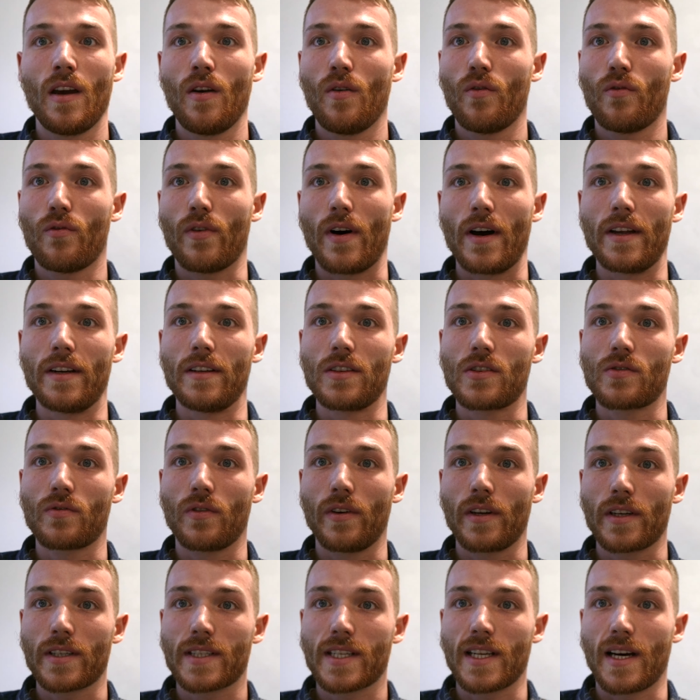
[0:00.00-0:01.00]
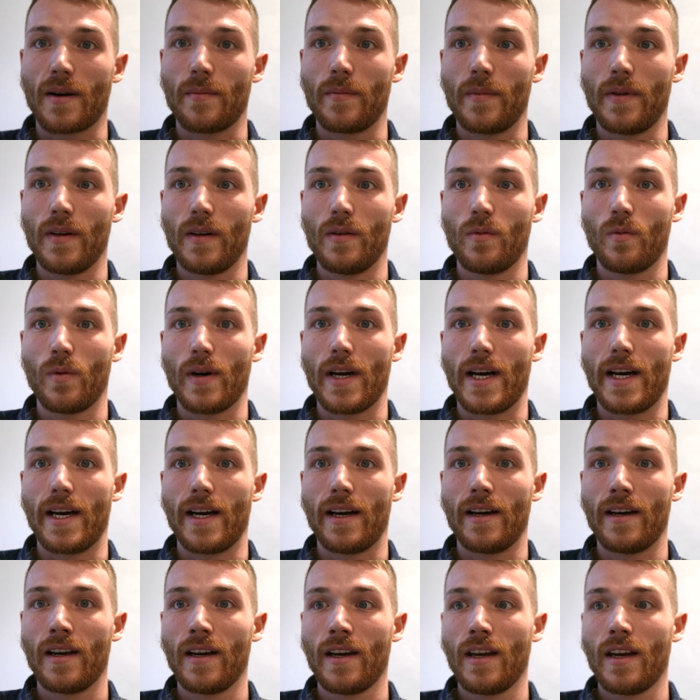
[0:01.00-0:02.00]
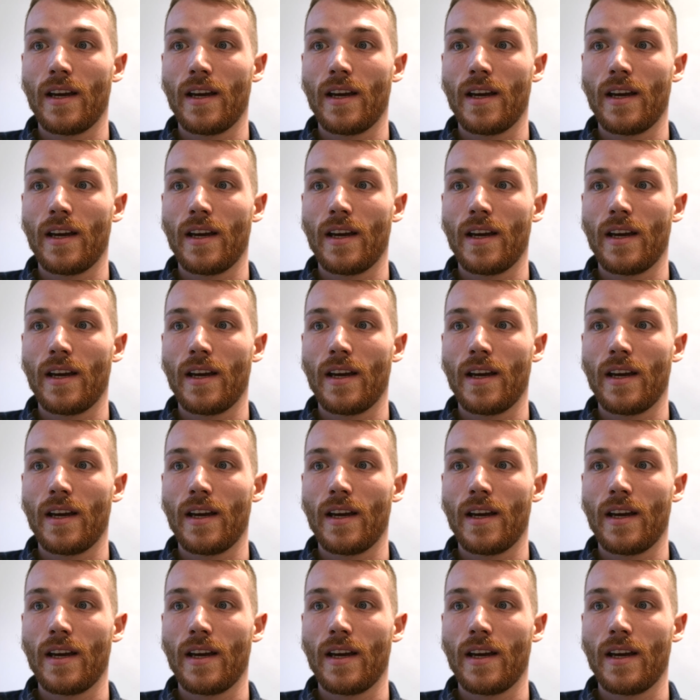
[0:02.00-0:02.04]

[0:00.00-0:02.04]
finance, for example, where